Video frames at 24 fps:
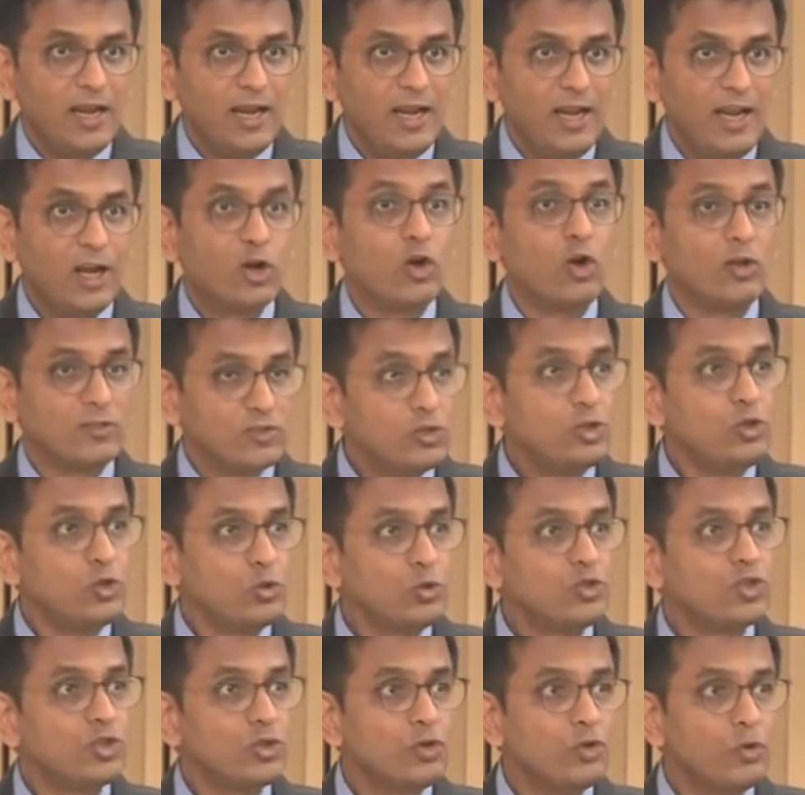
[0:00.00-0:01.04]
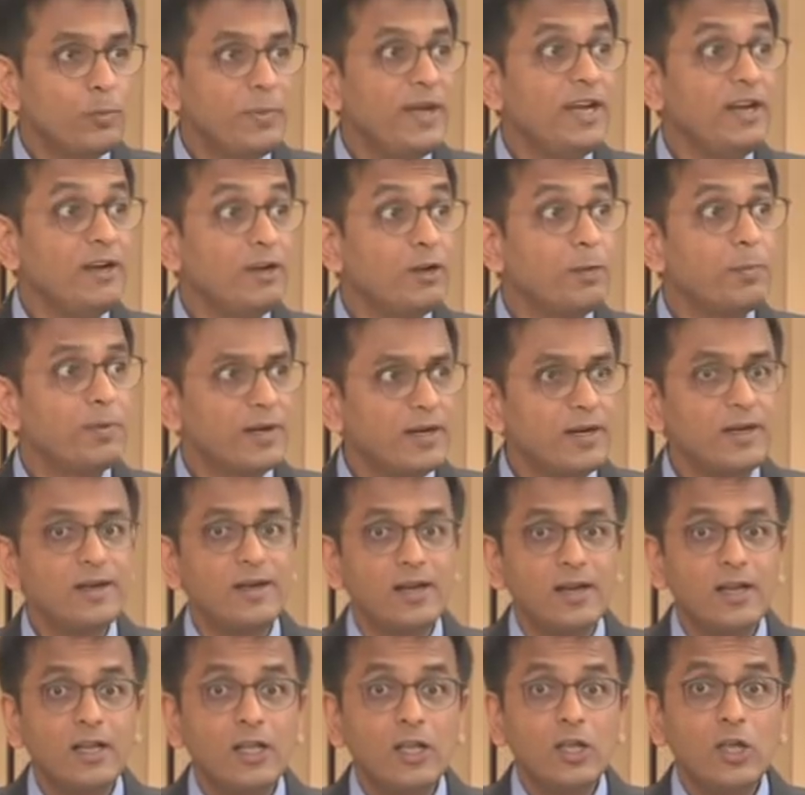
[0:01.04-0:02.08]
a constitution to be
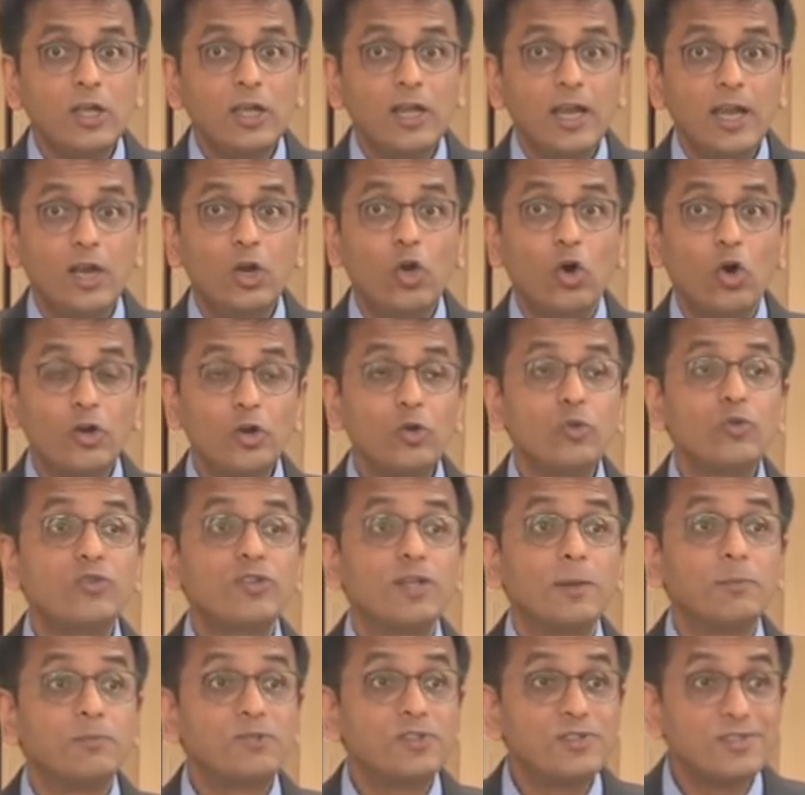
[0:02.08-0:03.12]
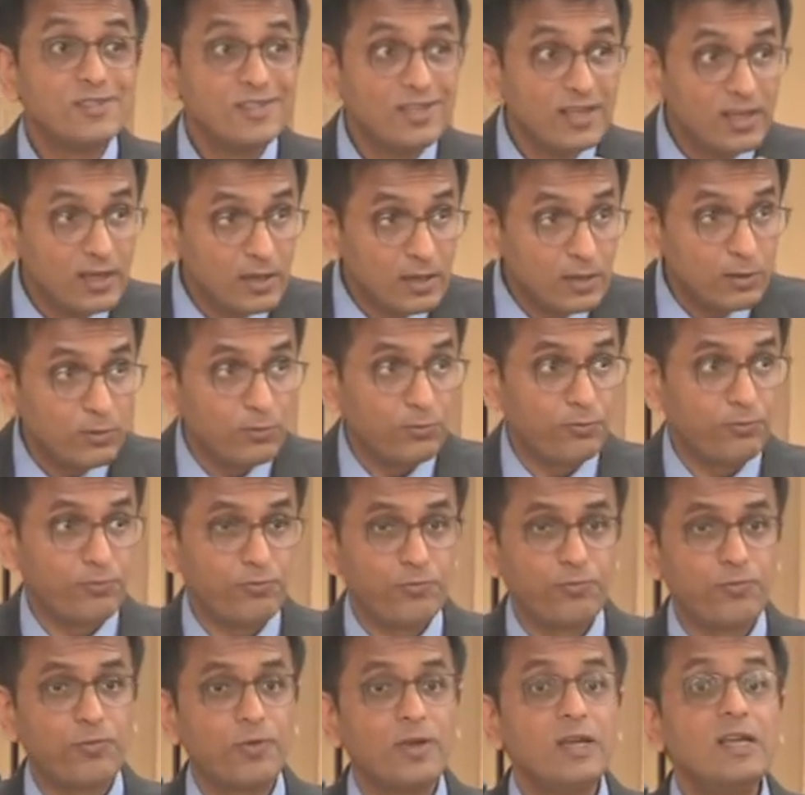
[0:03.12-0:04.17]
interpreted in order to
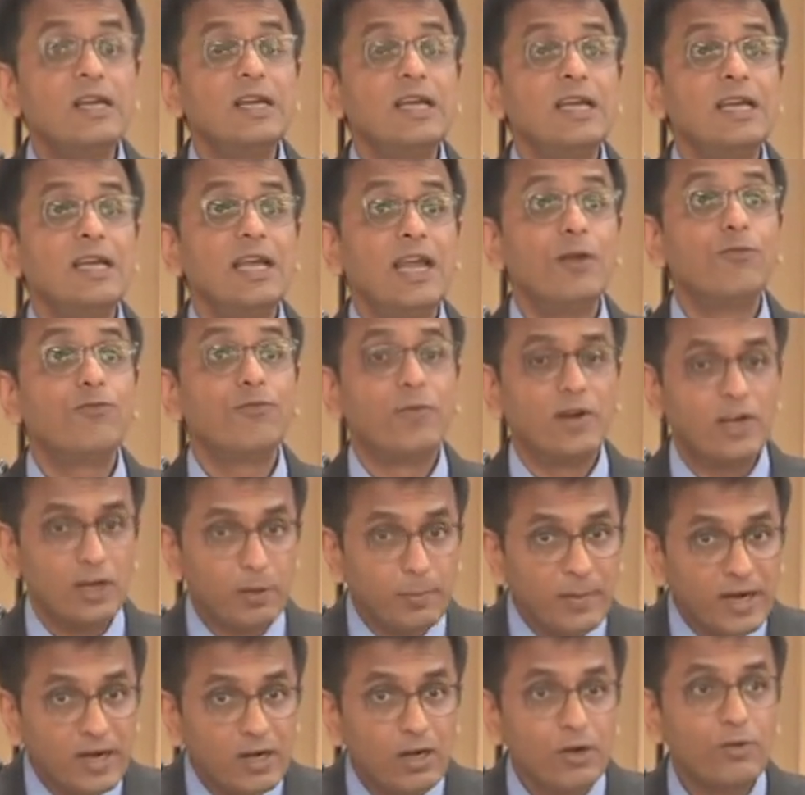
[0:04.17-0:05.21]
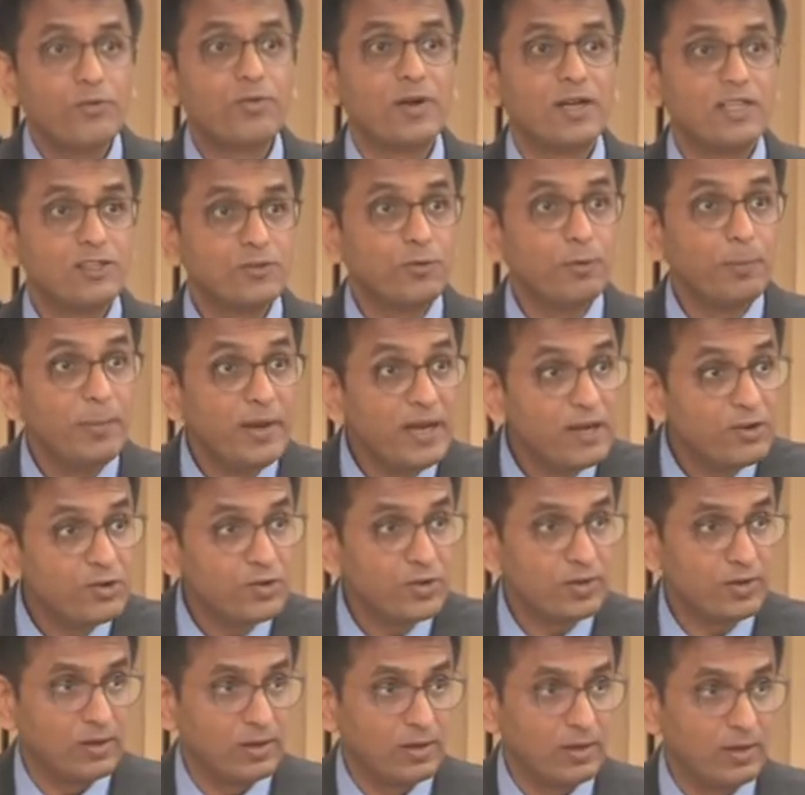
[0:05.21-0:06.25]
subserve a fundamental
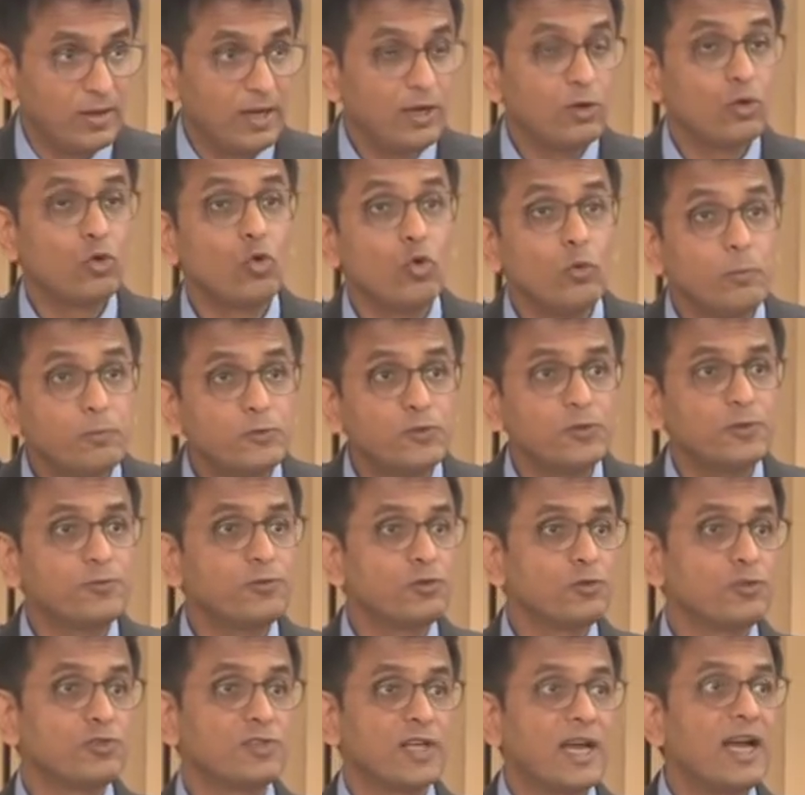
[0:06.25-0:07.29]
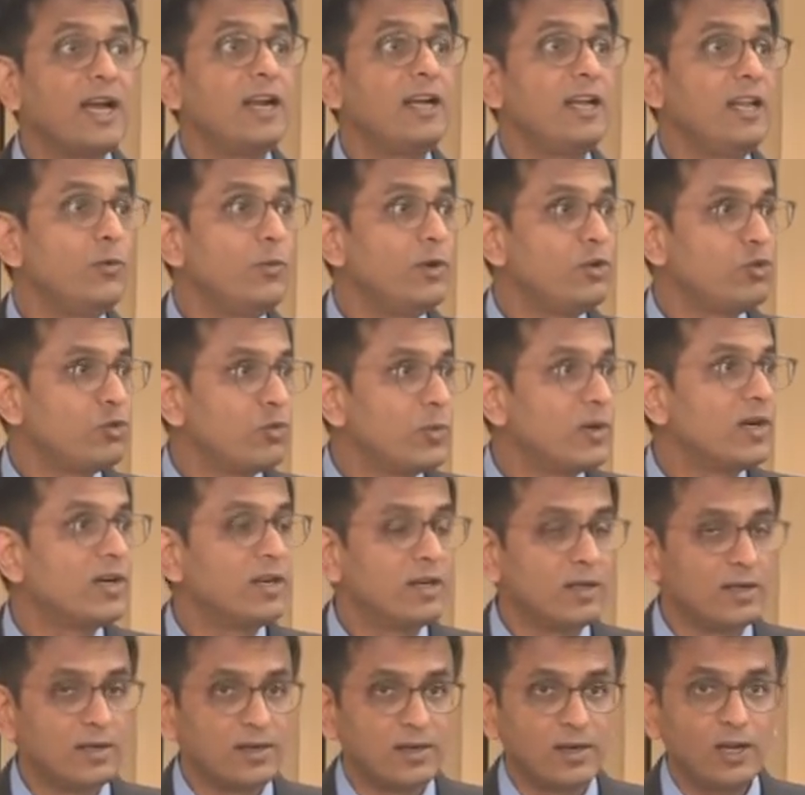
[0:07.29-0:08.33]
transformation in groups of society which
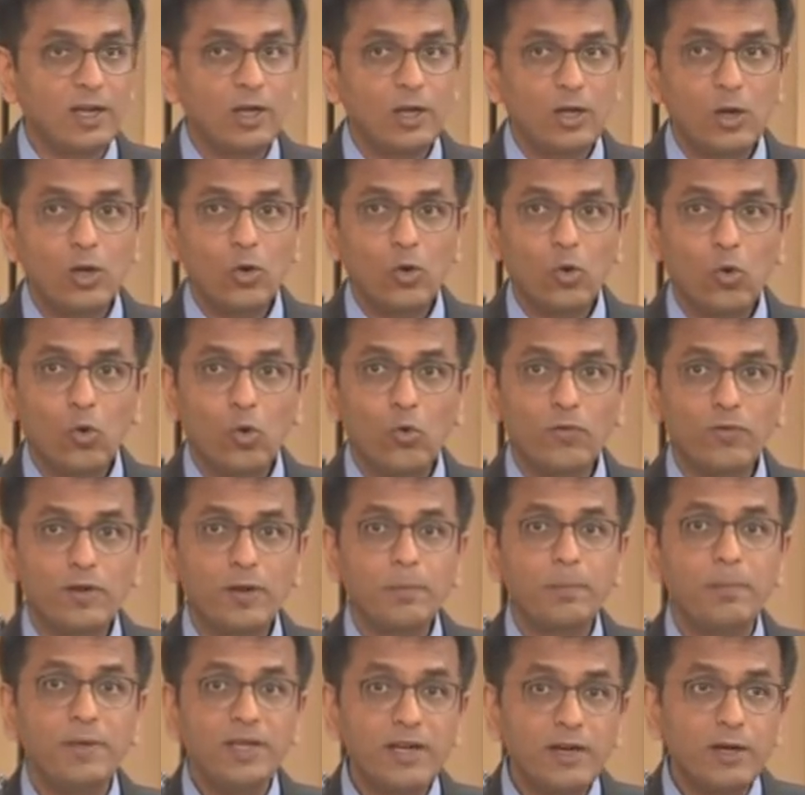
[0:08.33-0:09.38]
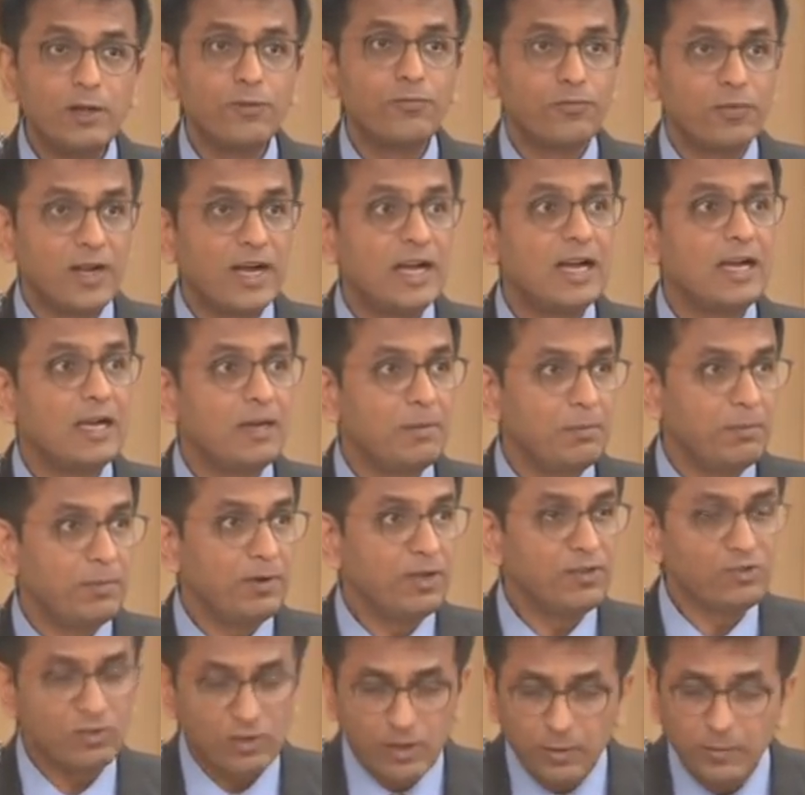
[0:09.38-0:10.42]
were, over a period of time,
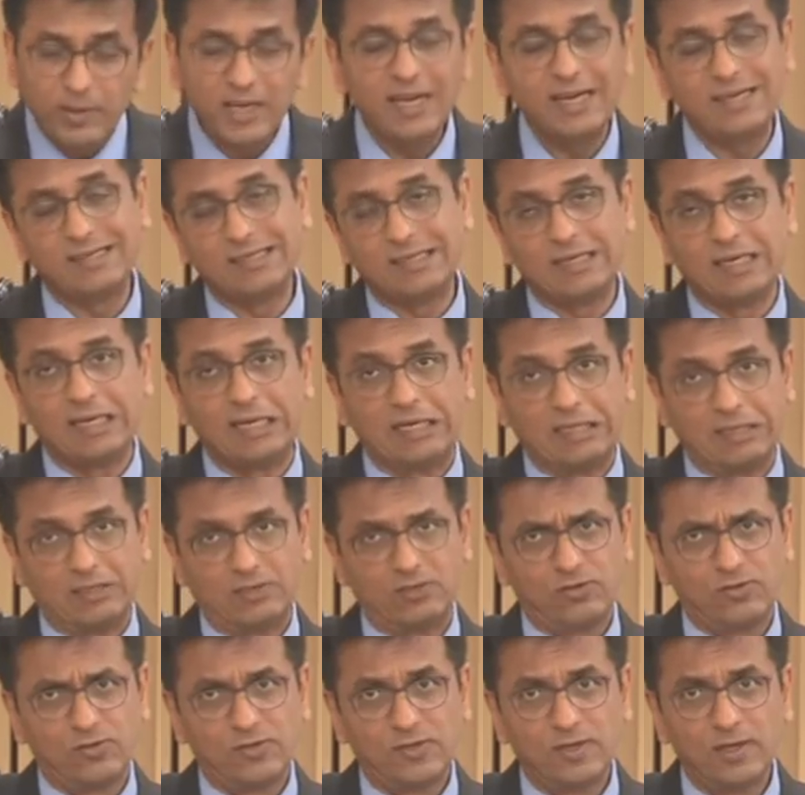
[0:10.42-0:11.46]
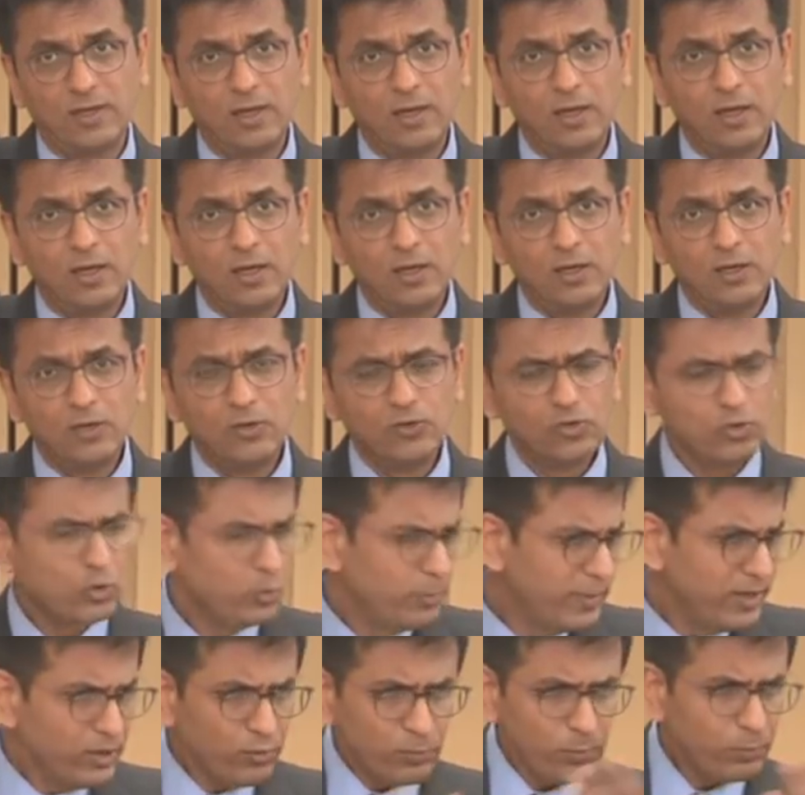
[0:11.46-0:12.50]
discriminated against. So
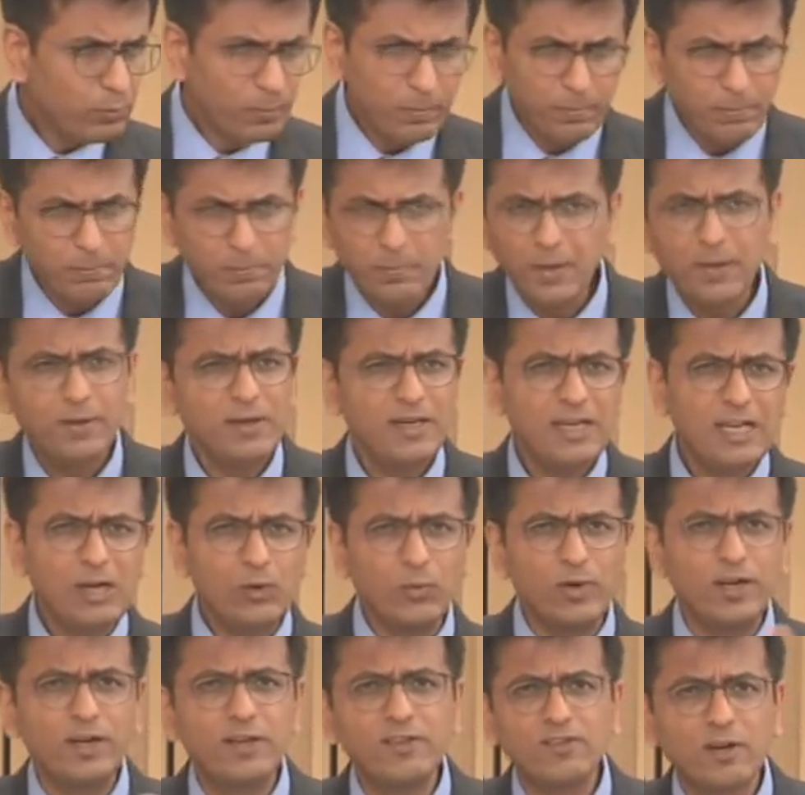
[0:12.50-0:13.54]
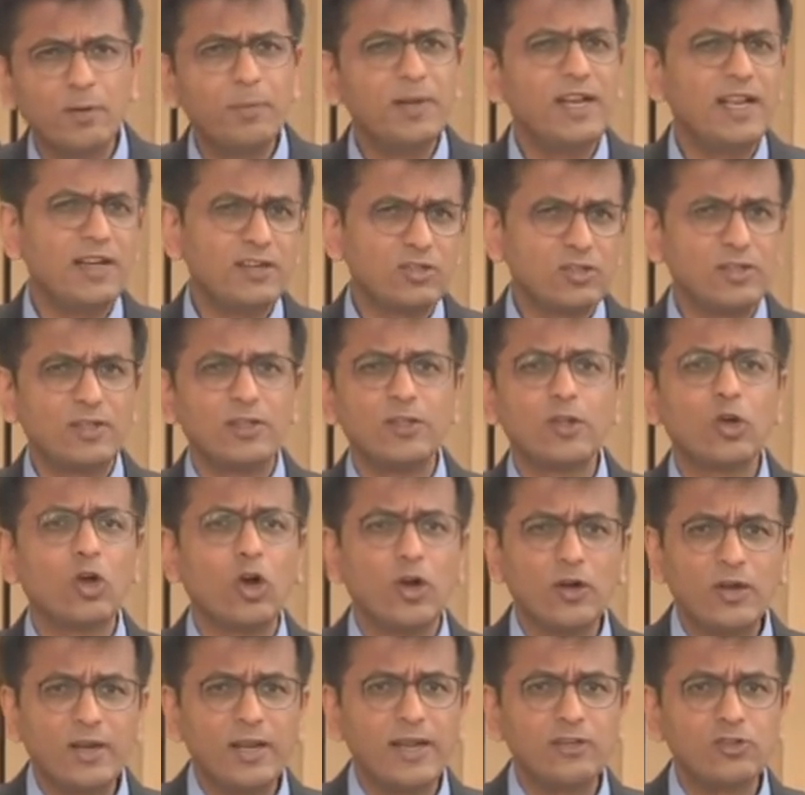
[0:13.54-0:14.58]
you may, you may deal with discrimination in the
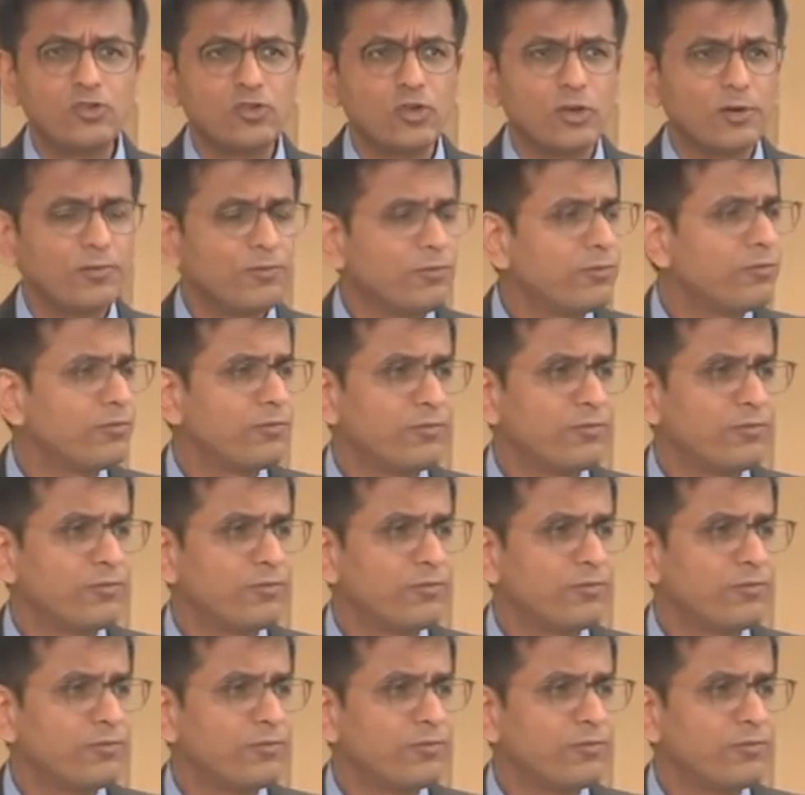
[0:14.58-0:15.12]
context of